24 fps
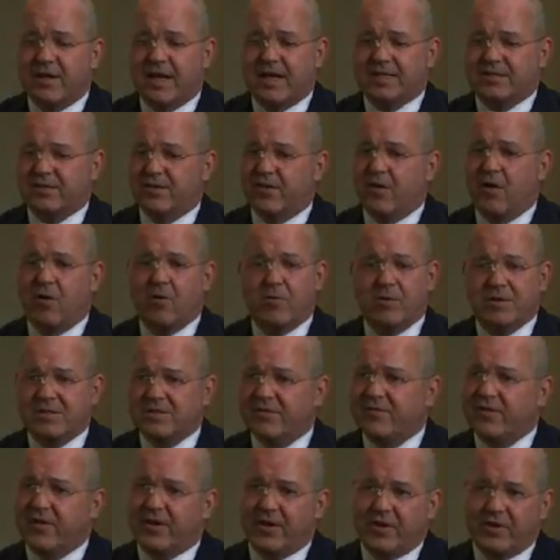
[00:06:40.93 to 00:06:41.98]
That's always
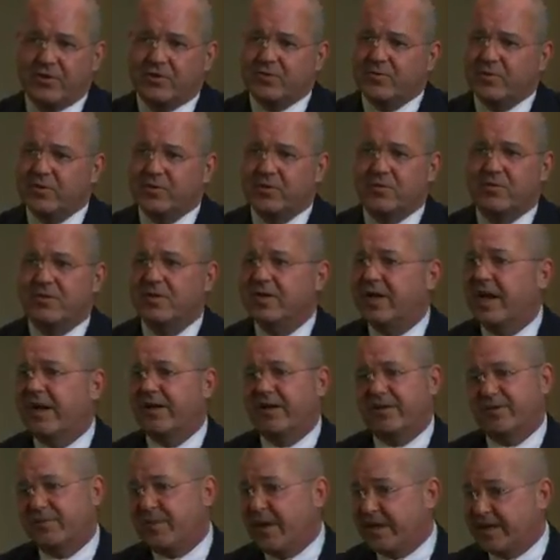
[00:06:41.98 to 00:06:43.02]
a very useful tool, and I
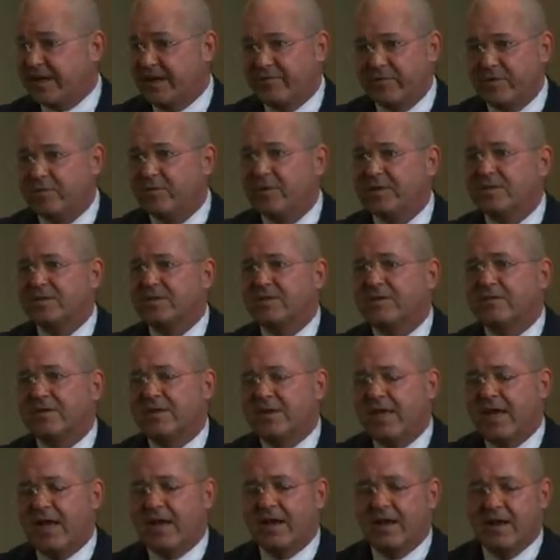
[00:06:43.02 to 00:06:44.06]
expect everyone's
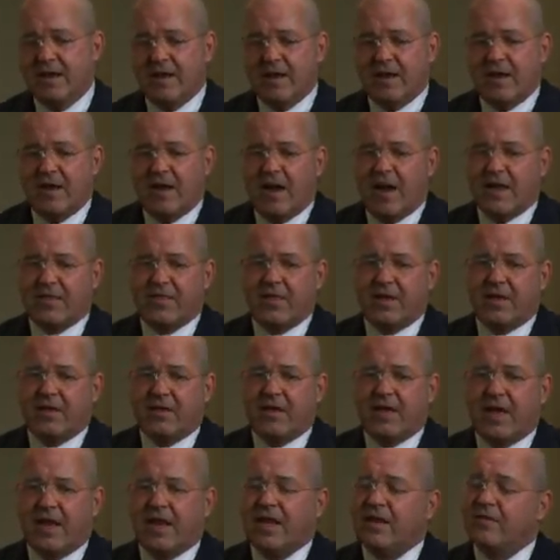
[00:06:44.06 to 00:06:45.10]
doing that. I
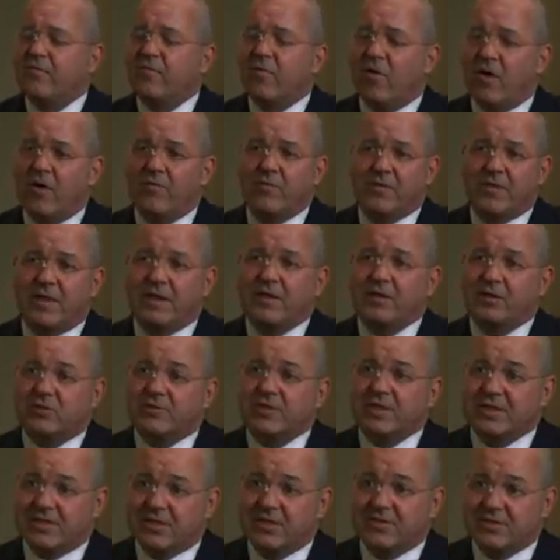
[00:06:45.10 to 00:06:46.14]
think getting involved with
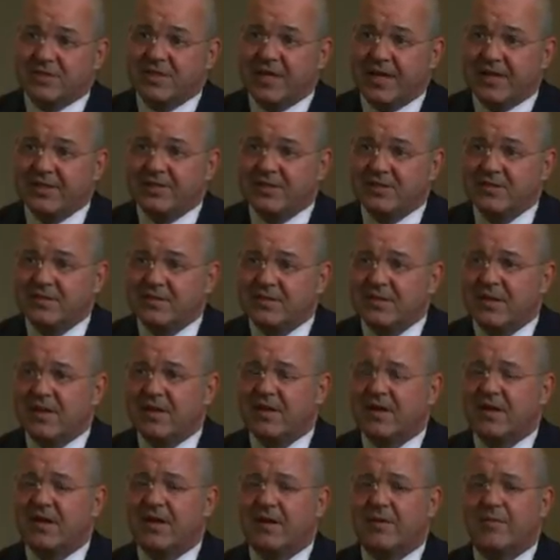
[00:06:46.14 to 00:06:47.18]
industry associations,
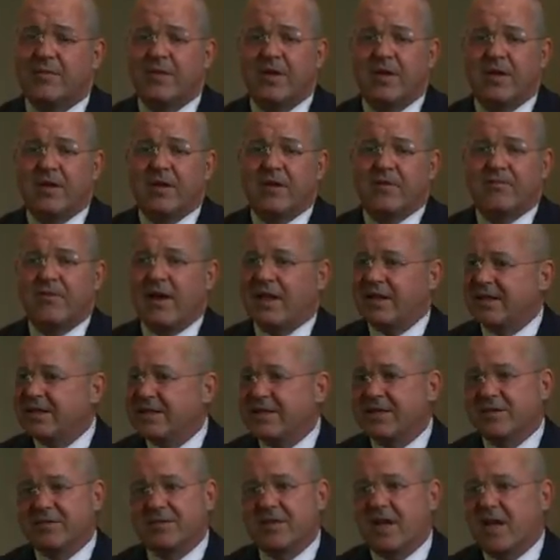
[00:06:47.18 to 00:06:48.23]

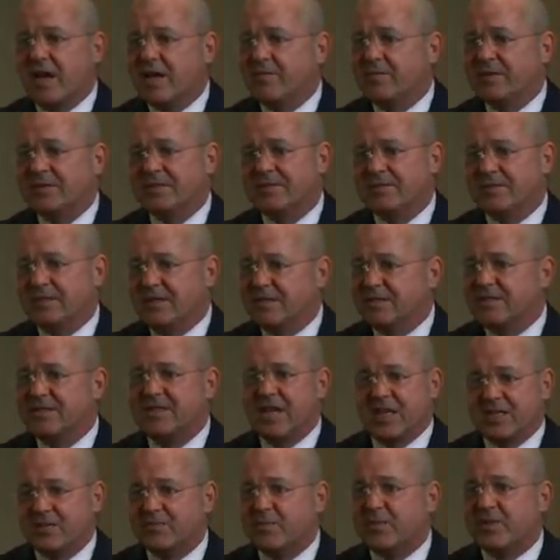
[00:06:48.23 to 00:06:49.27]
volunteer time is
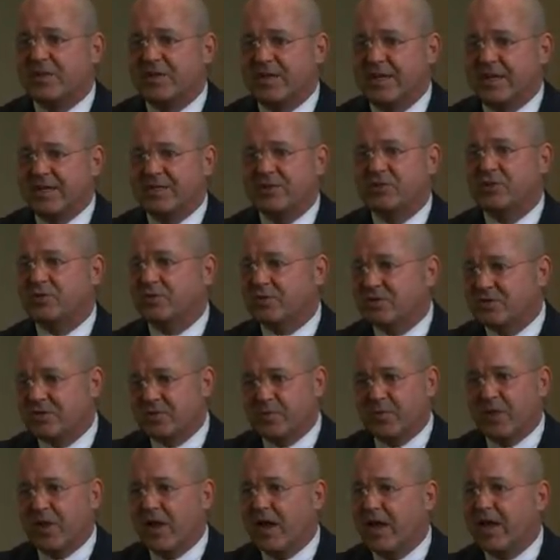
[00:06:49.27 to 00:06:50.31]
desperately in short
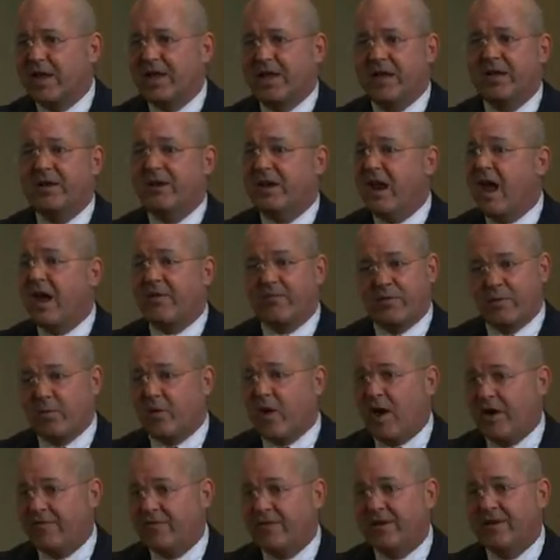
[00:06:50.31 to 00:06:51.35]
supply at any
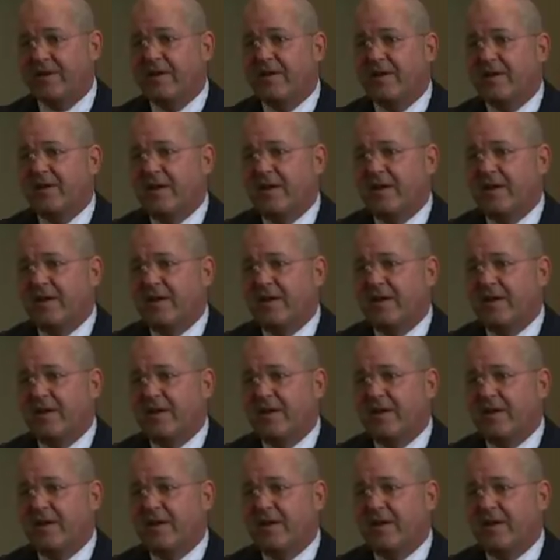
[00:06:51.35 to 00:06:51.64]
not-for-profit,